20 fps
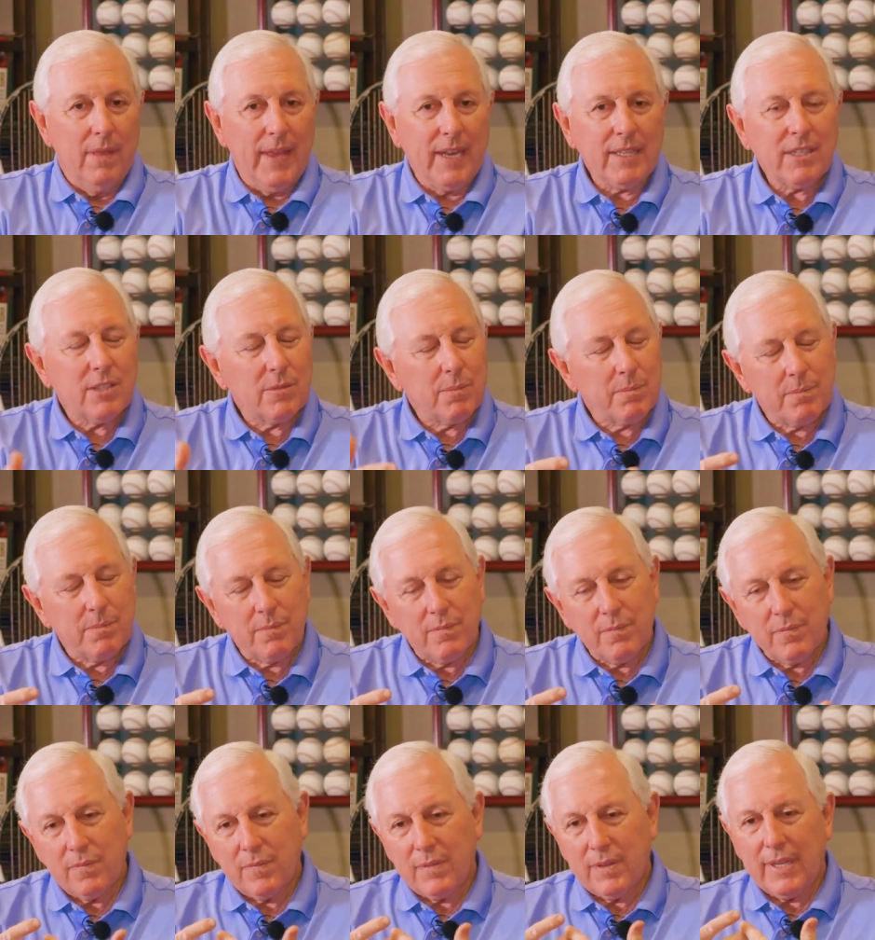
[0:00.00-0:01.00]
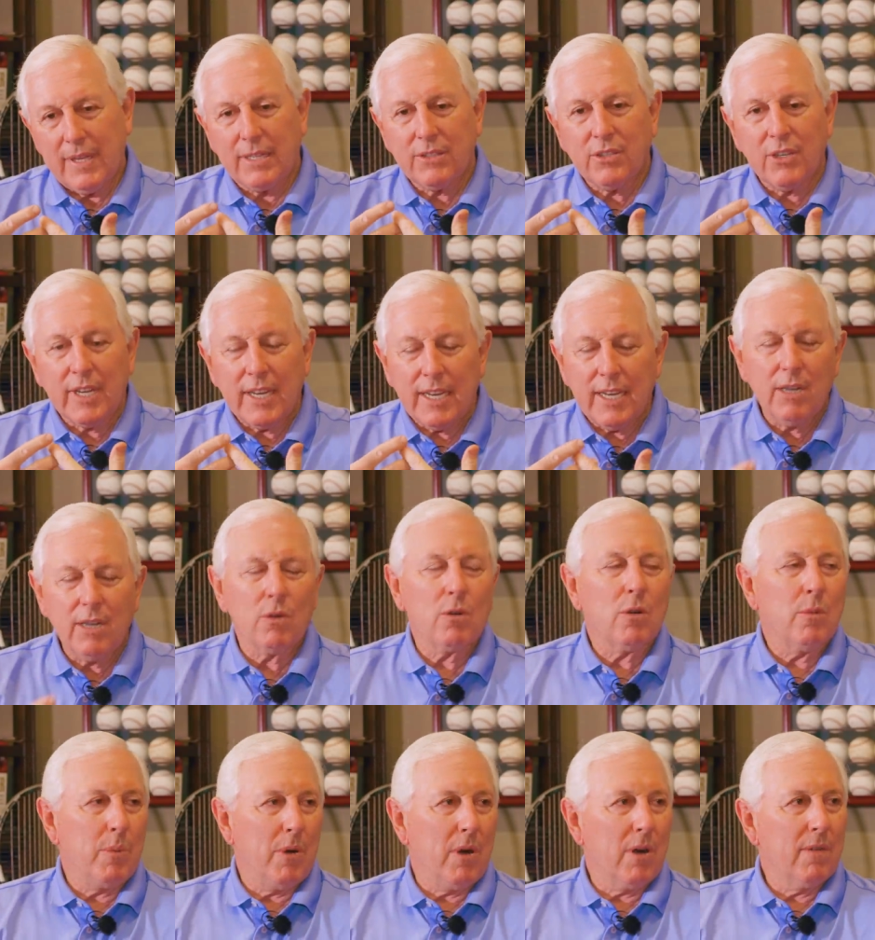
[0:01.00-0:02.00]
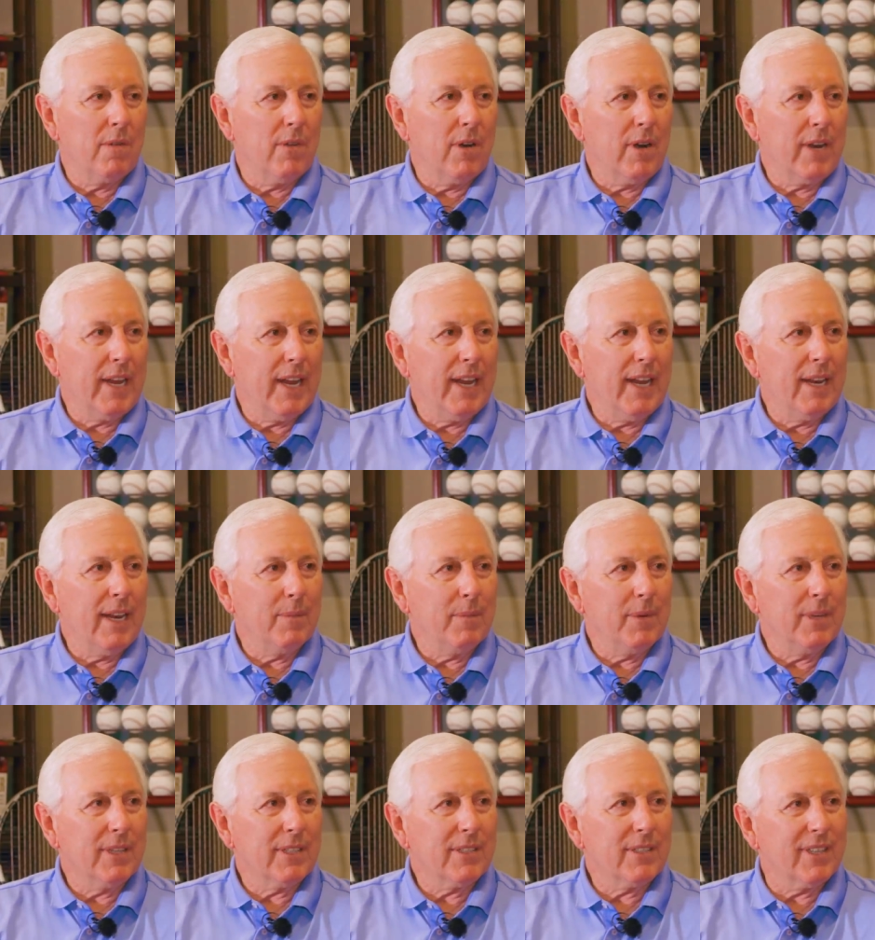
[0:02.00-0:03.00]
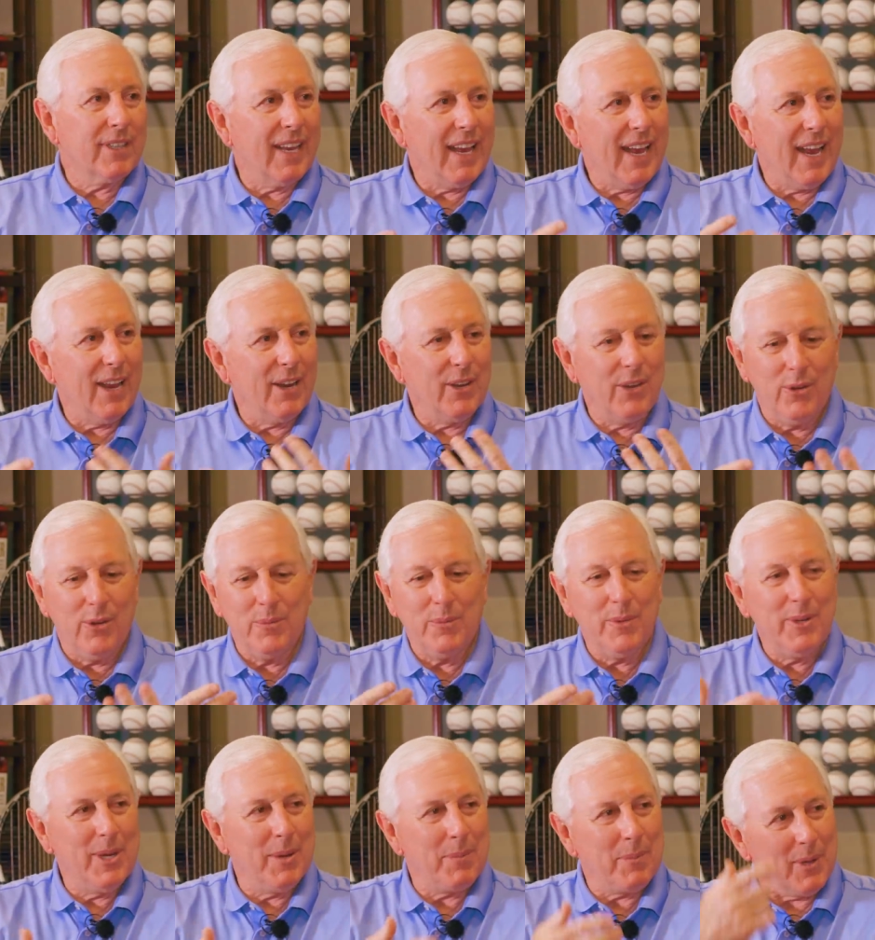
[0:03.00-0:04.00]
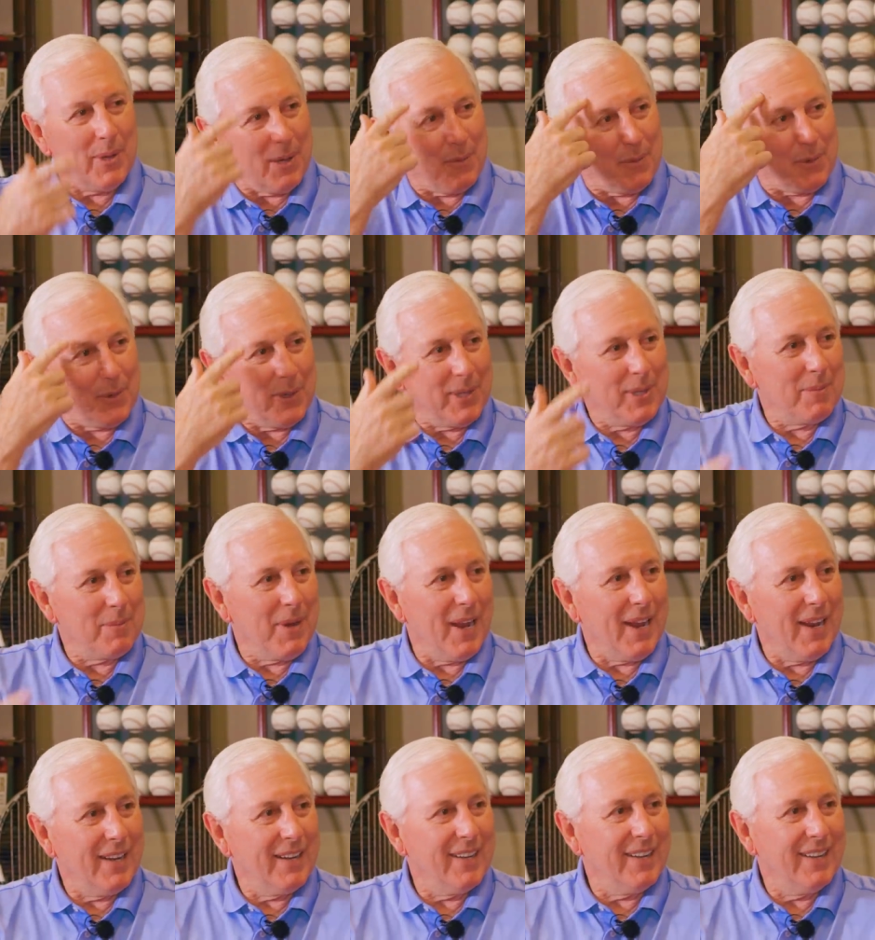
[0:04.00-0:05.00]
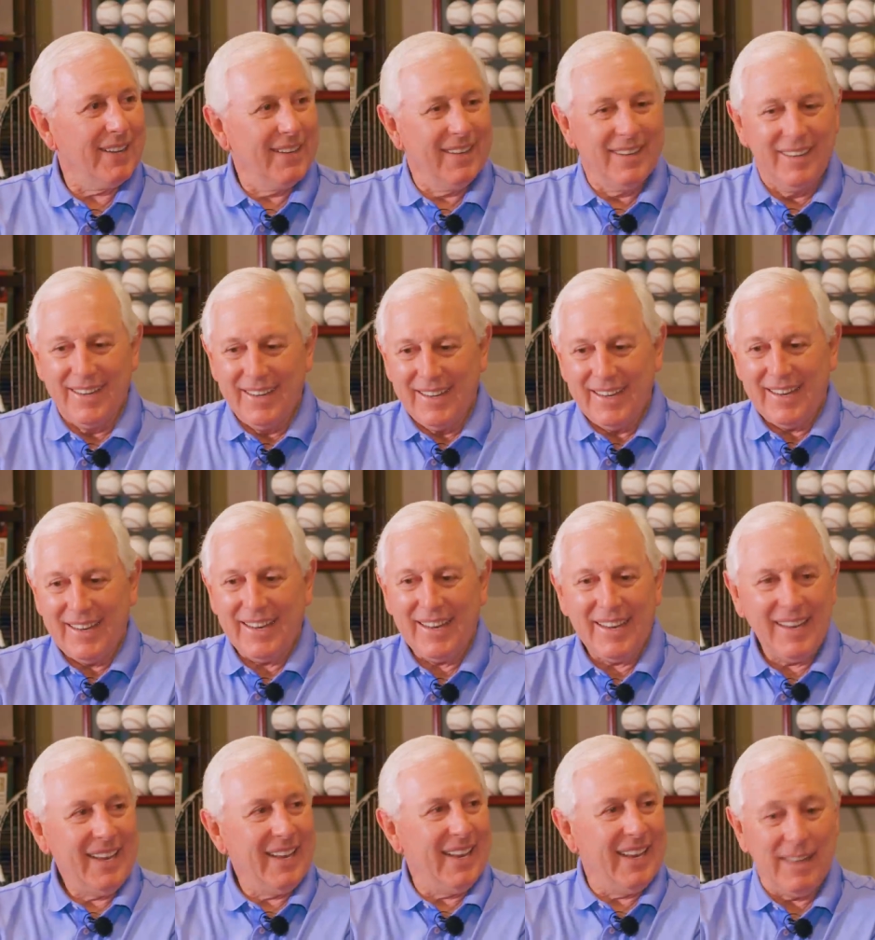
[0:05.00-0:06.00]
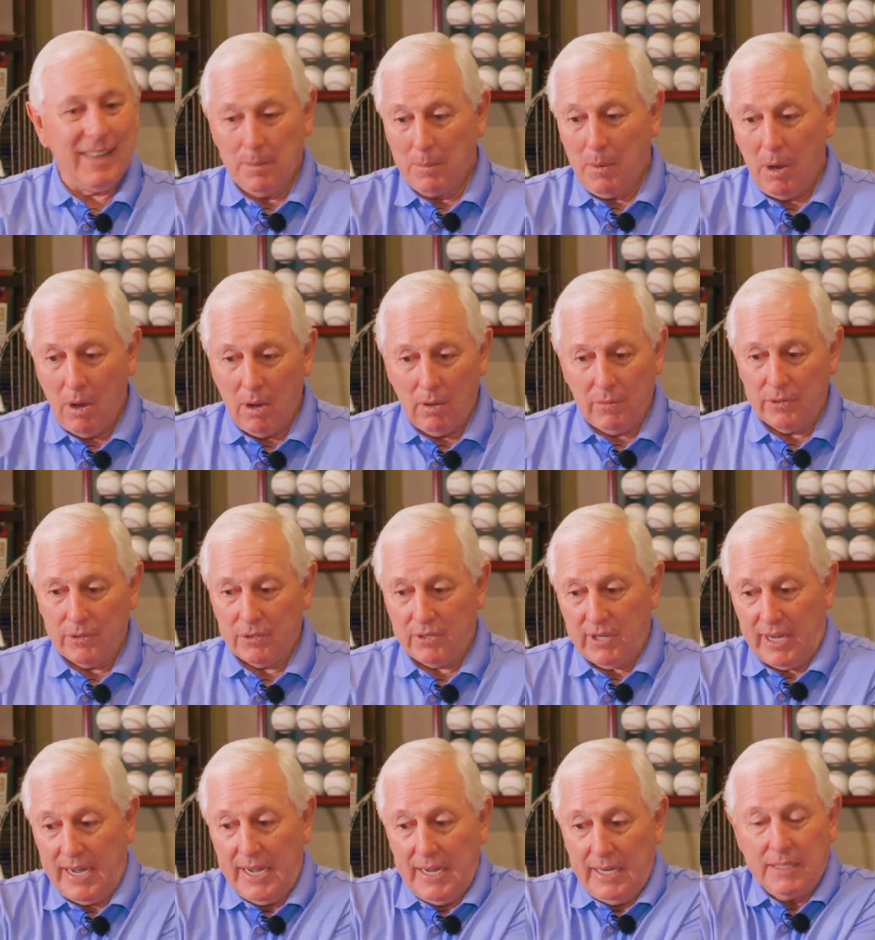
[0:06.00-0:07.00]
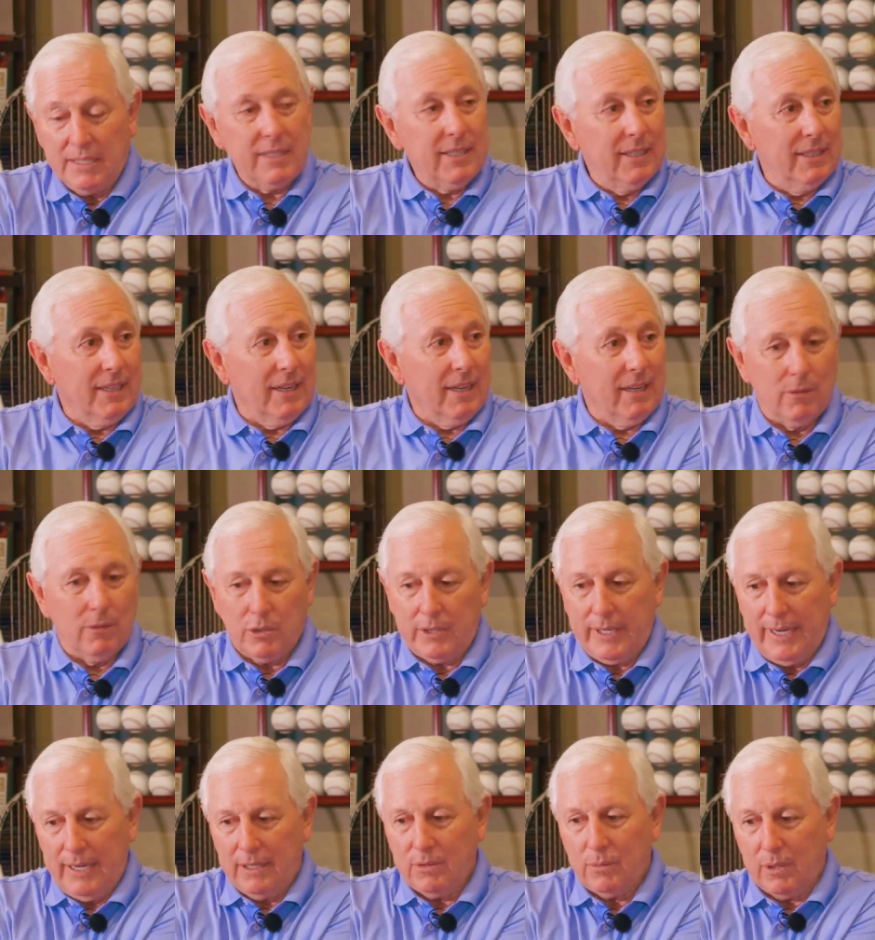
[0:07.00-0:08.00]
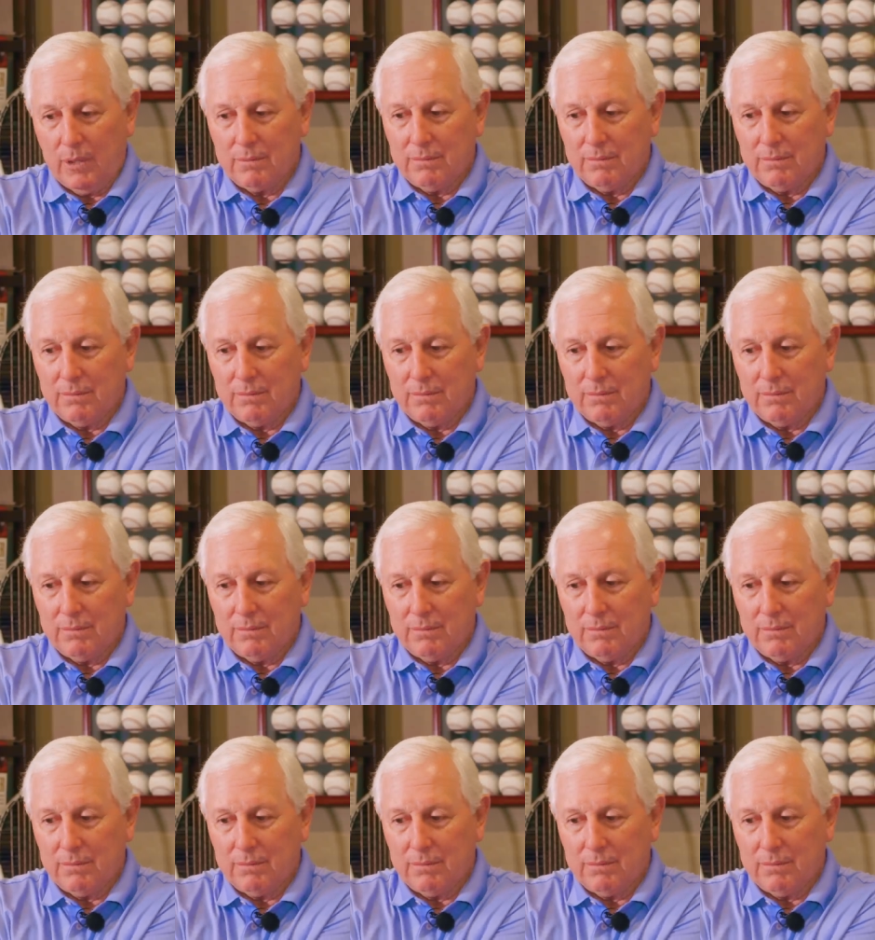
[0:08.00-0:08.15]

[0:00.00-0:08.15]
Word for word: That's that's an integral part of our game is how you manipulate between the mind yeah. and the ball. There's hands in there, and those hands